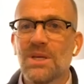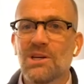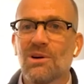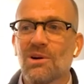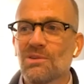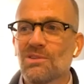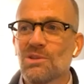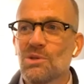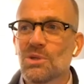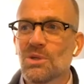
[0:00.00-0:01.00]

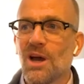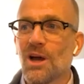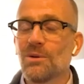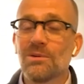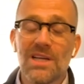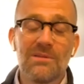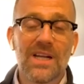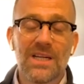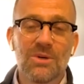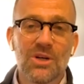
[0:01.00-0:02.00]
because you could only
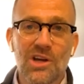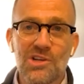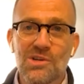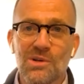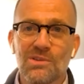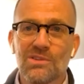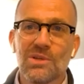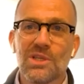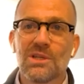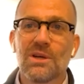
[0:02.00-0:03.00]
rent them on iTunes
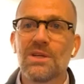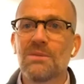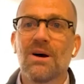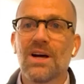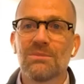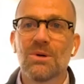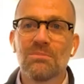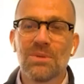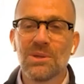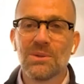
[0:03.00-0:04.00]
or you could only buy them
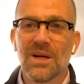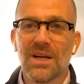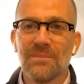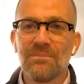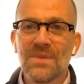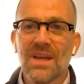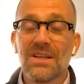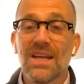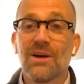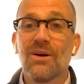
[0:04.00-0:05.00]
on Blu-ray,
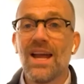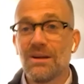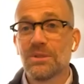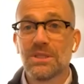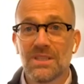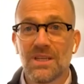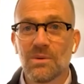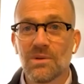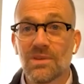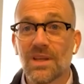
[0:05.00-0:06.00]
and now
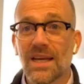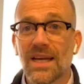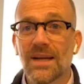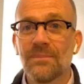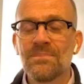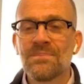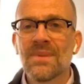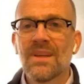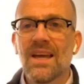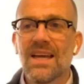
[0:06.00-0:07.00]
everything was there.
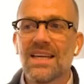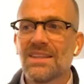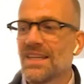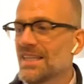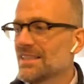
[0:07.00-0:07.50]
And